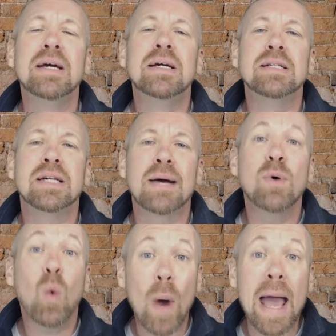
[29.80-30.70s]
to come
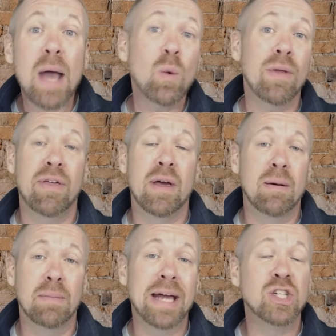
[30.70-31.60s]
away with
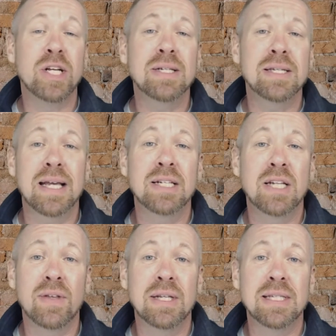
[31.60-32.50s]
him, like Jesus said to
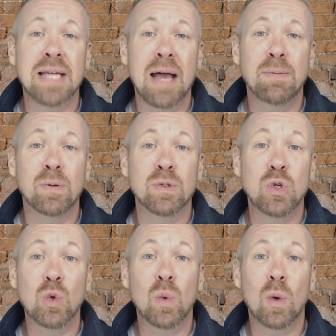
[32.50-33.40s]
the disciples
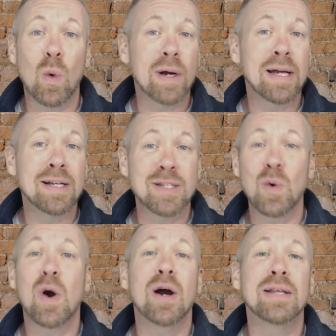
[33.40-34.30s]
who were working so
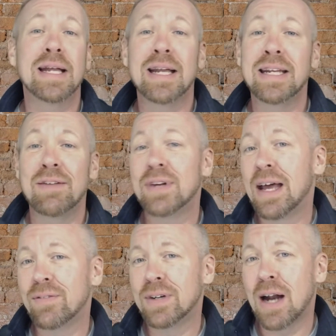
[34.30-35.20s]
hard they didn't even
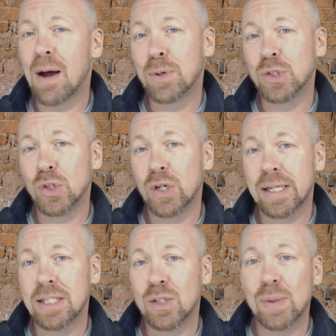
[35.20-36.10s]
have an
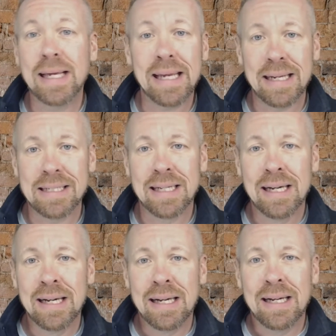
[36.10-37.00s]
opportunity to eat.
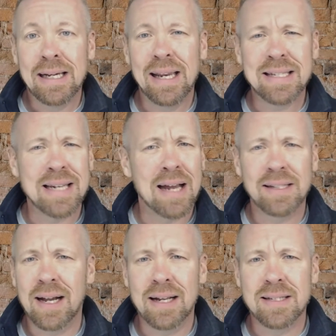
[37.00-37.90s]
It is not
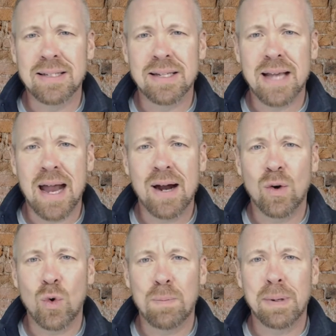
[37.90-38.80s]
God's desire
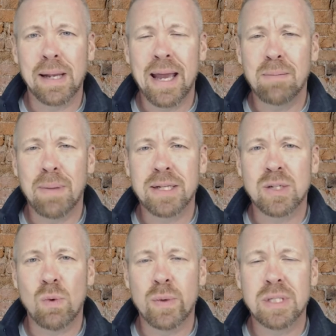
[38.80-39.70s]
or plan, based
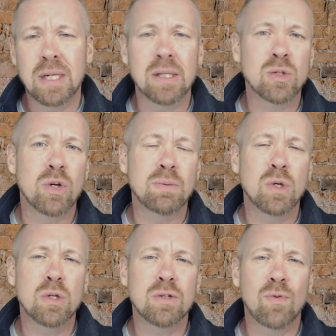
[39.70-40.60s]
on what we see in the
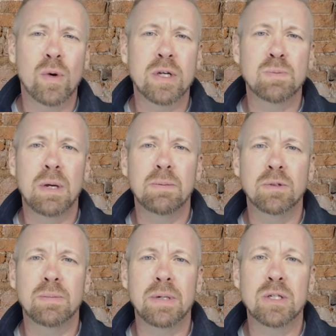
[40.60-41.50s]
scriptures, for his people
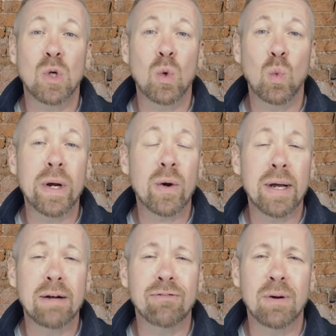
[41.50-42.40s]
to be so
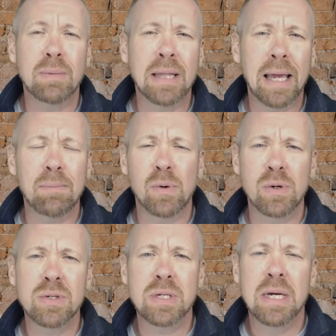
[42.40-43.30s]
wearied from labors,